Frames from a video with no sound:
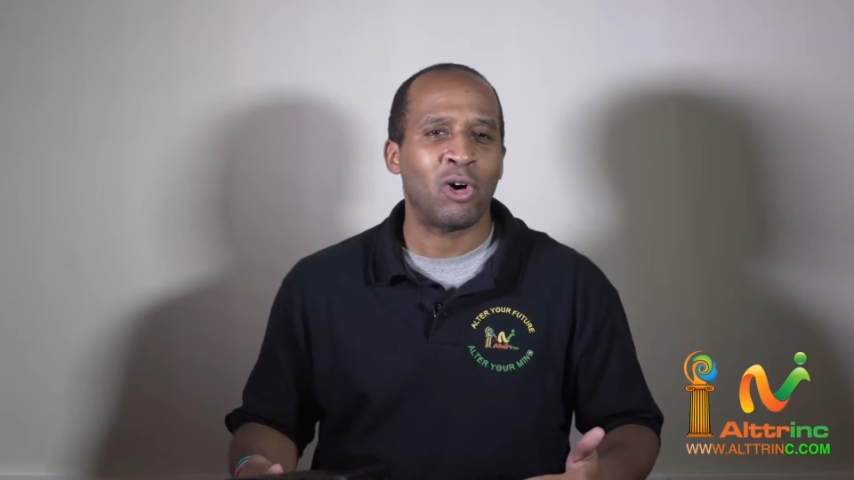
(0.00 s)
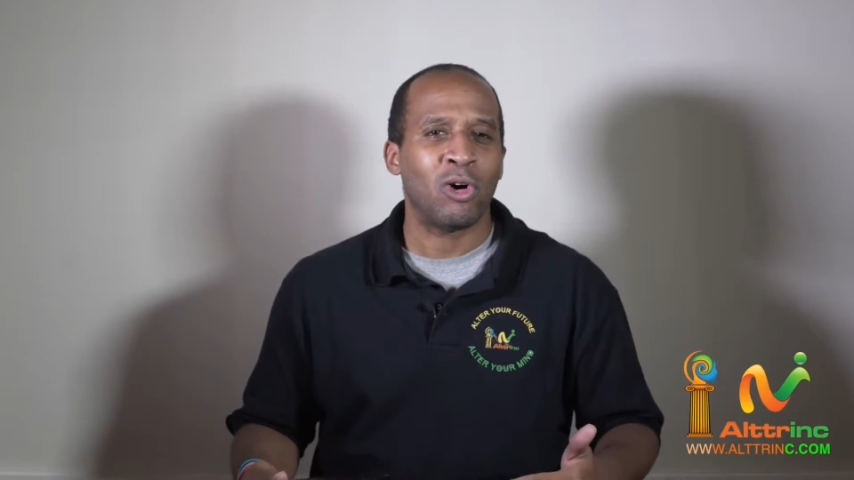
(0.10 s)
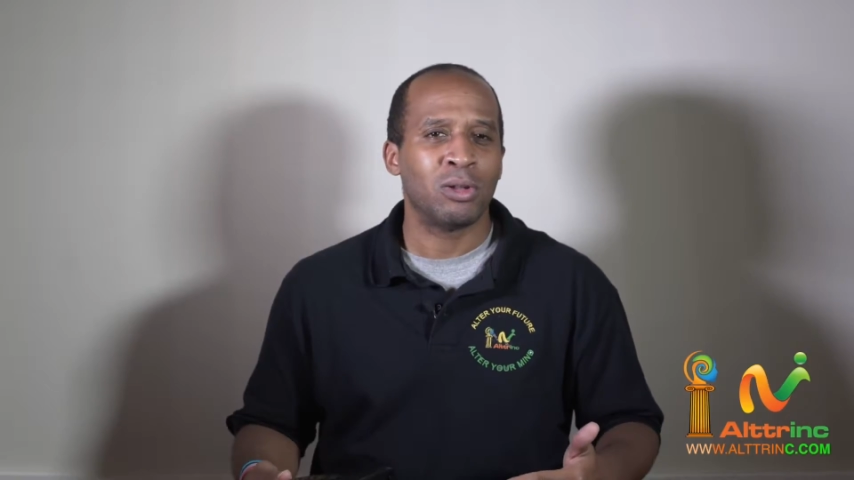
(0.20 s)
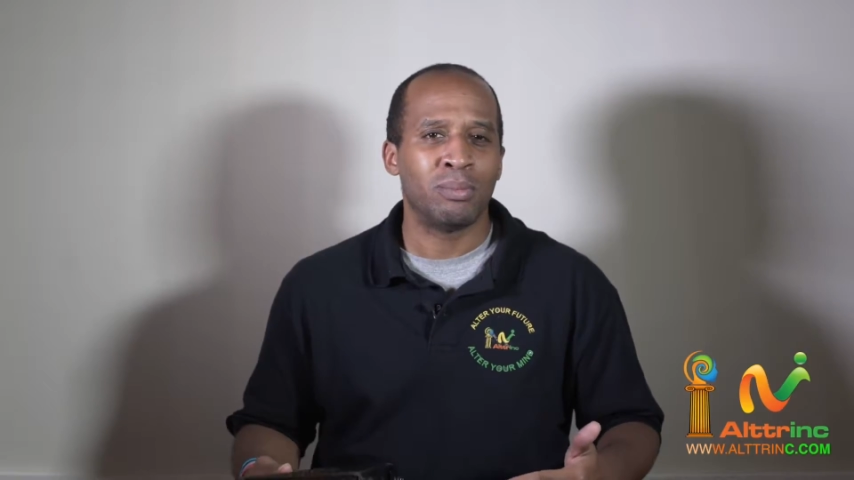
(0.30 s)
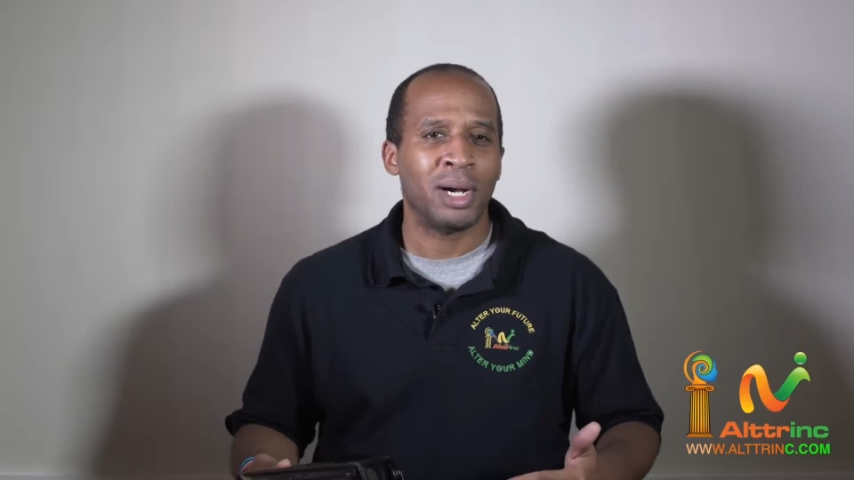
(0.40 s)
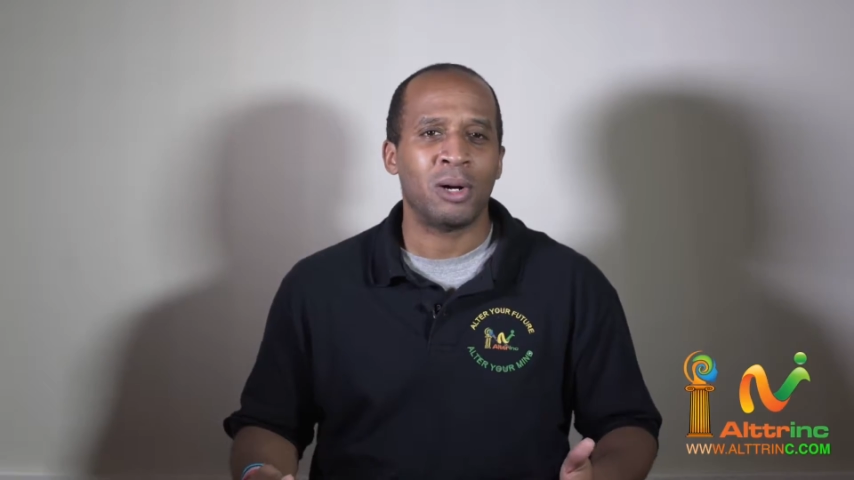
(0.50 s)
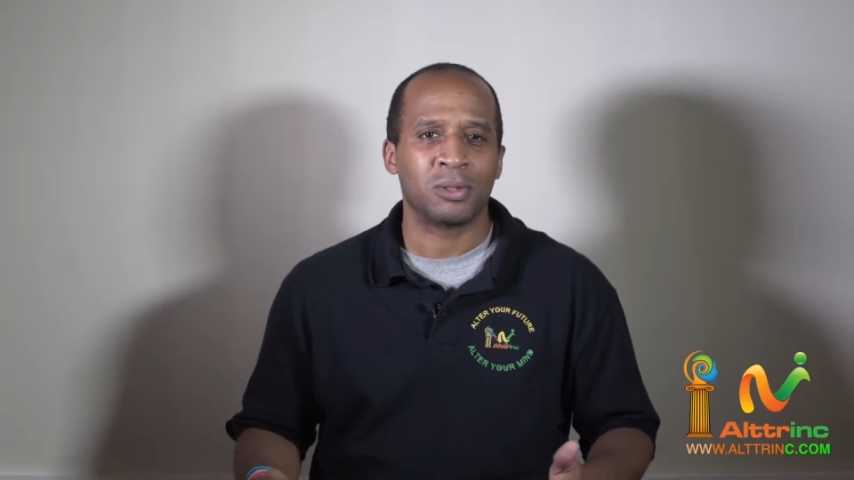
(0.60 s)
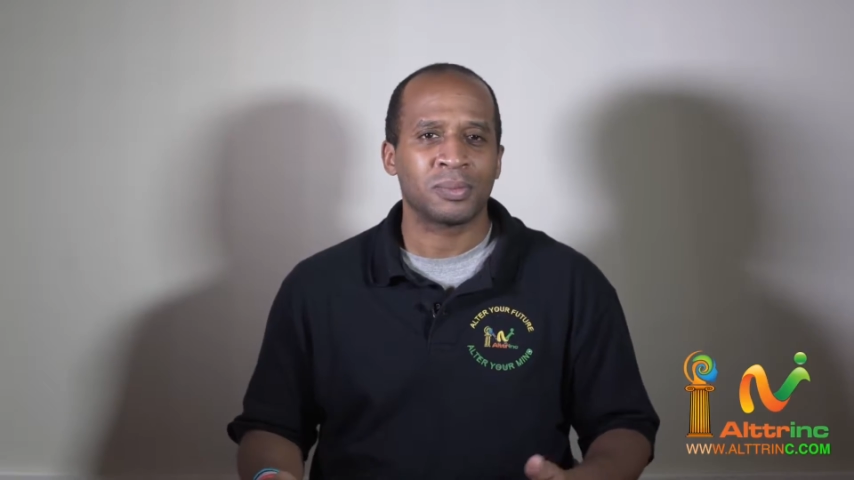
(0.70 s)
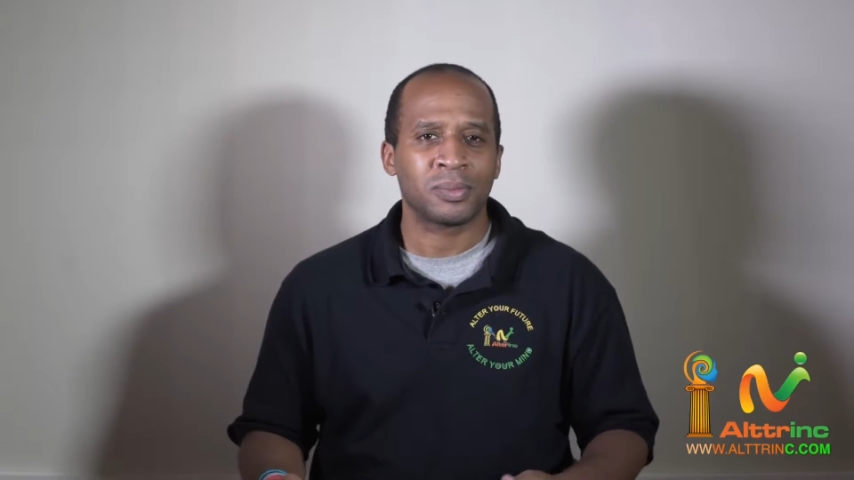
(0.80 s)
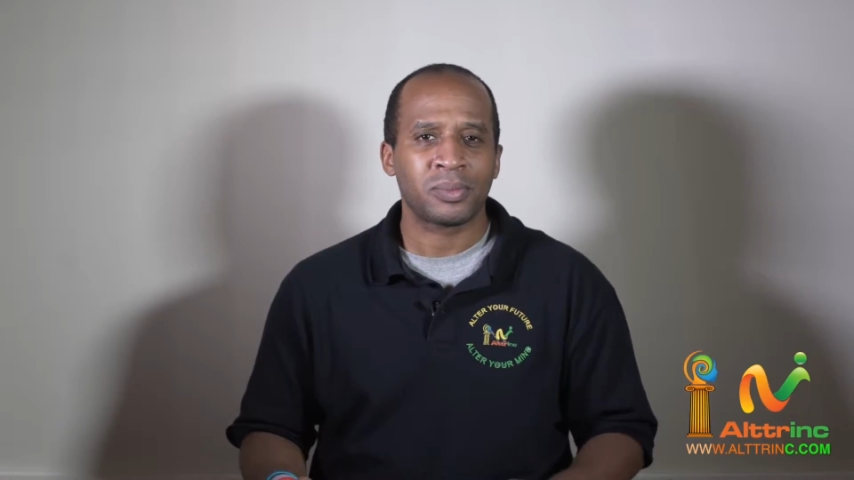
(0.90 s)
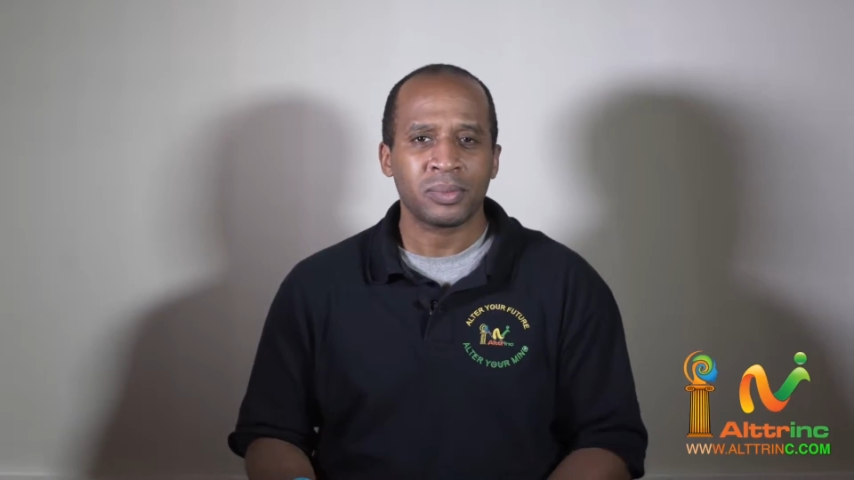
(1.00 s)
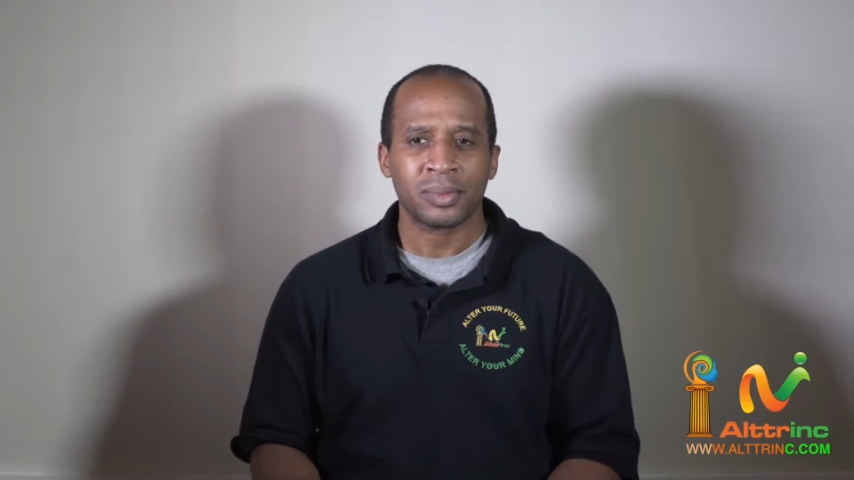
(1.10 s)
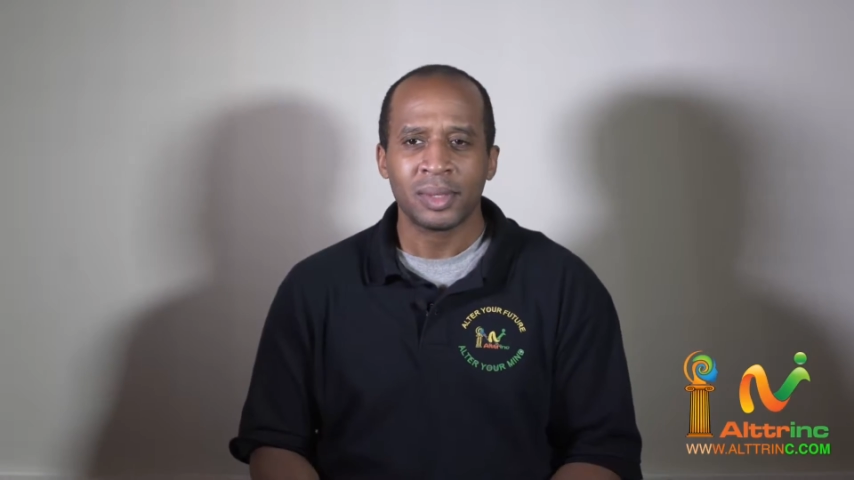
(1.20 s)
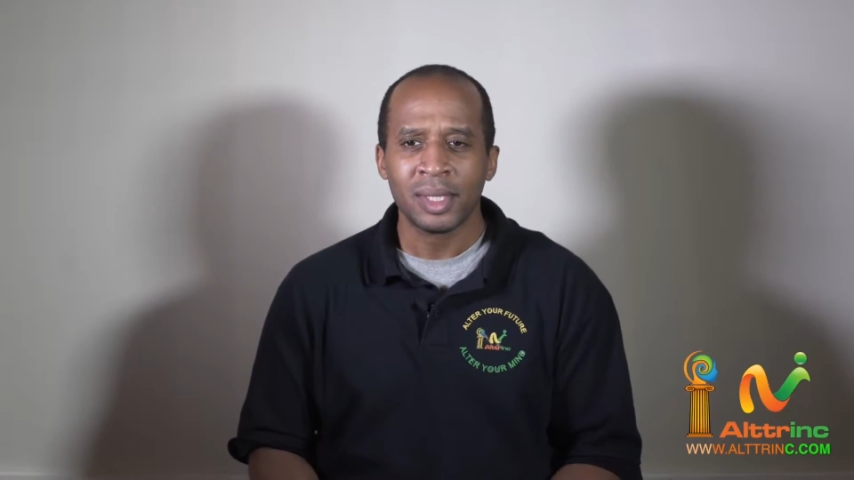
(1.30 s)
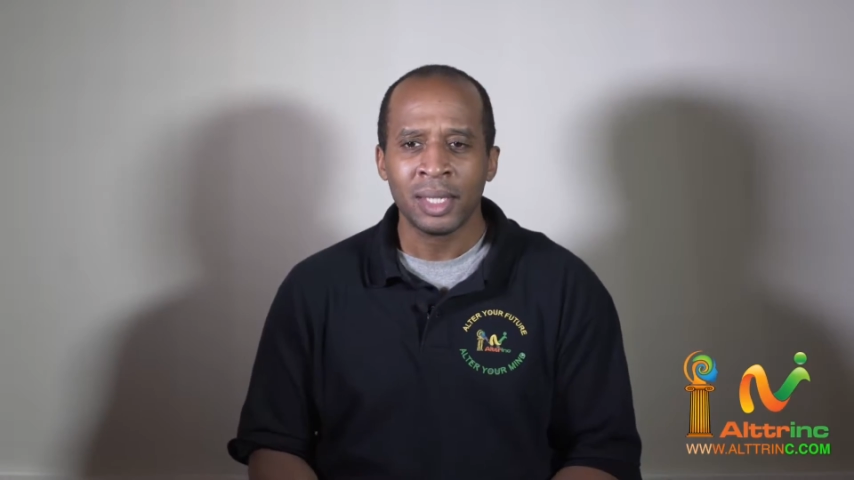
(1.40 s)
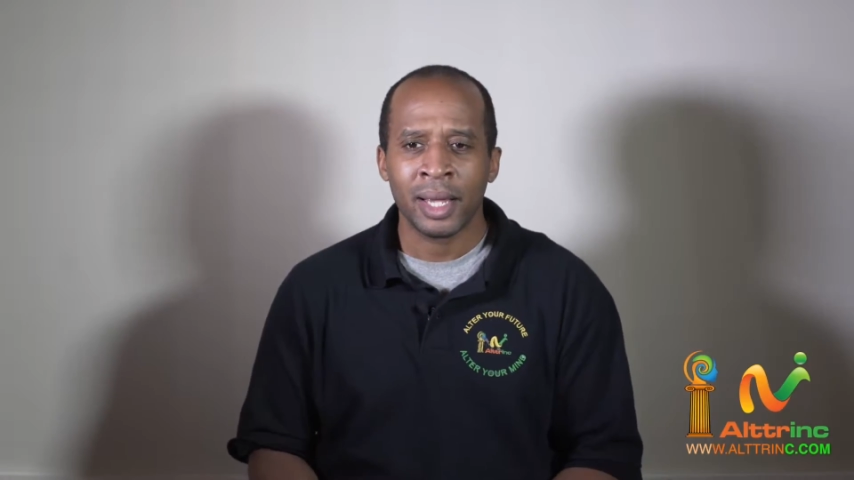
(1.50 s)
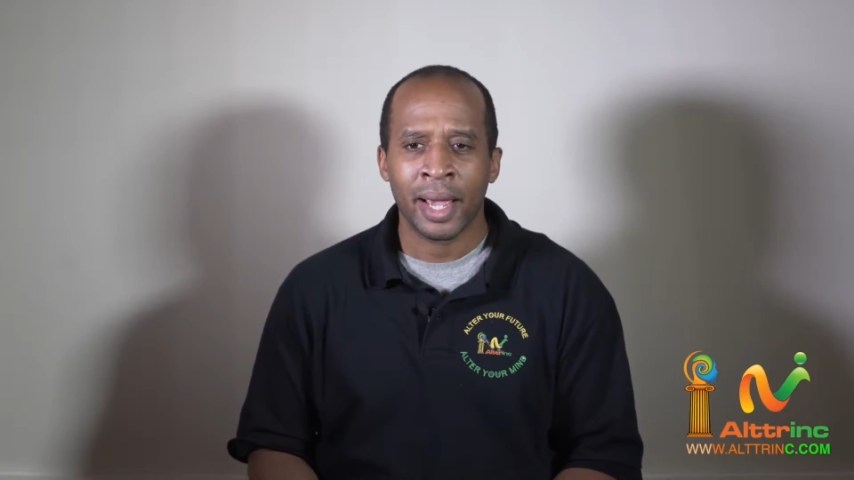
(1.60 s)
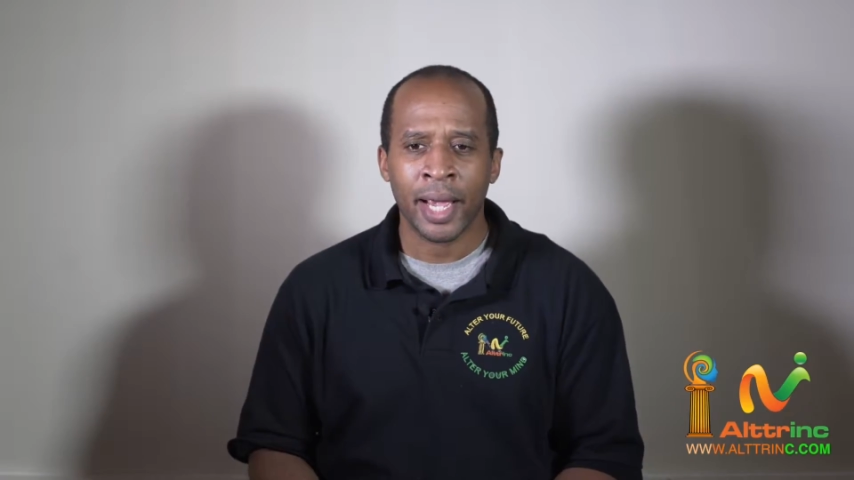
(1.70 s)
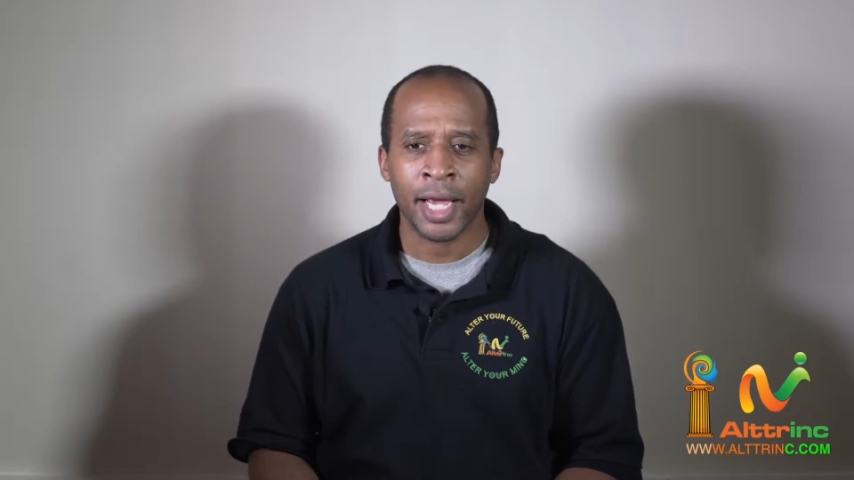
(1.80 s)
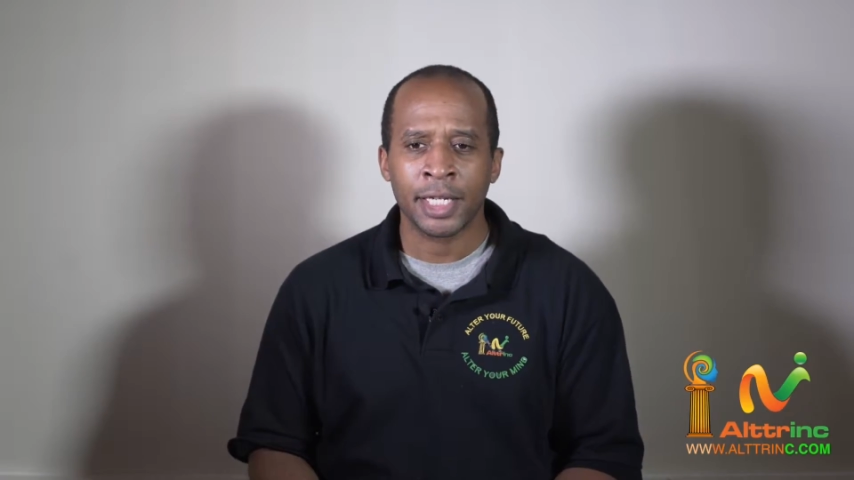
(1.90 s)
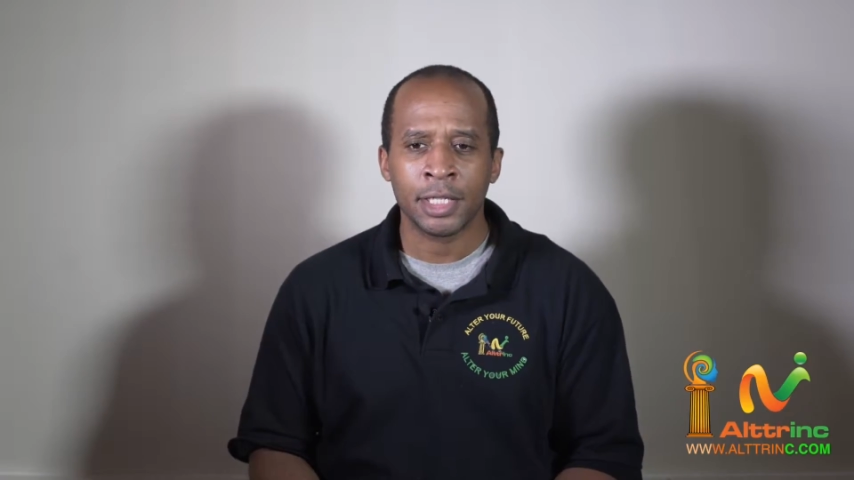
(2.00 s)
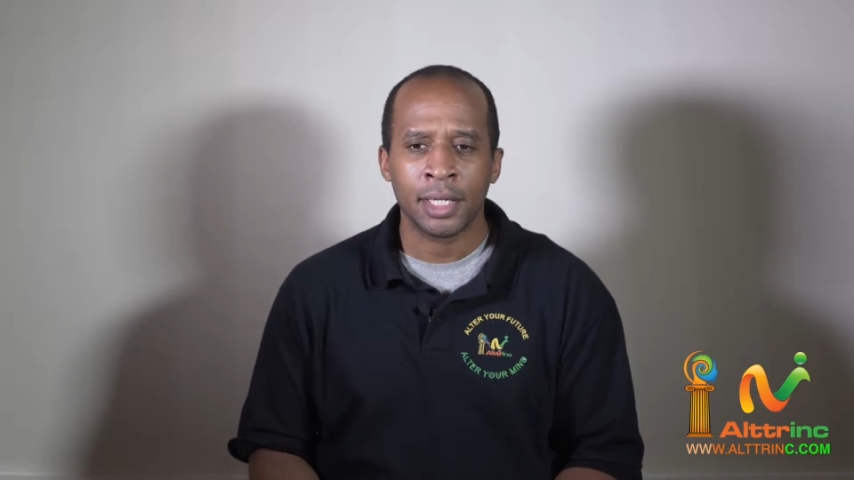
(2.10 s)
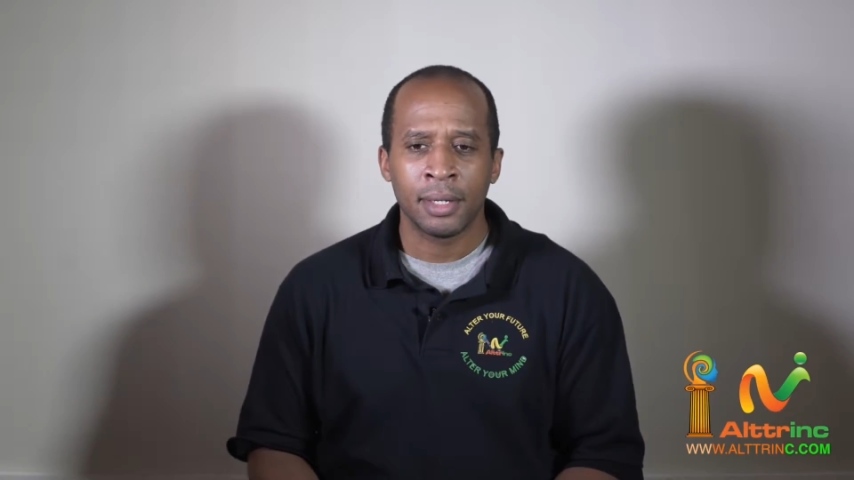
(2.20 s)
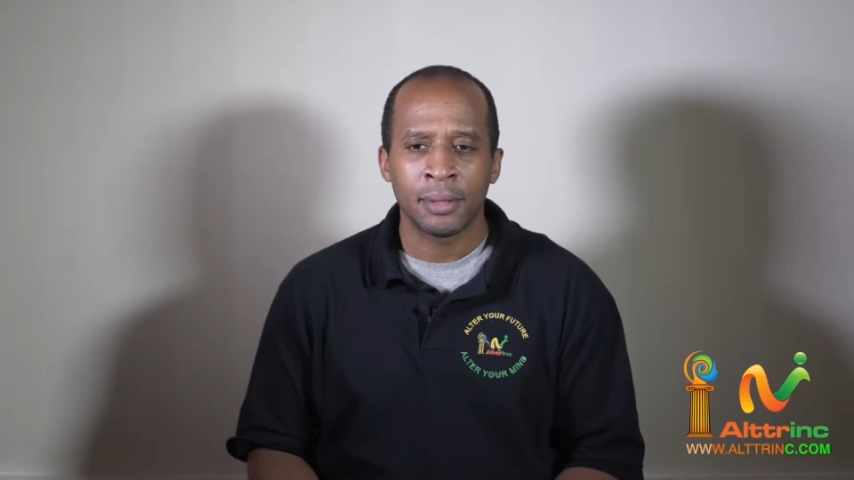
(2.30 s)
all about. And,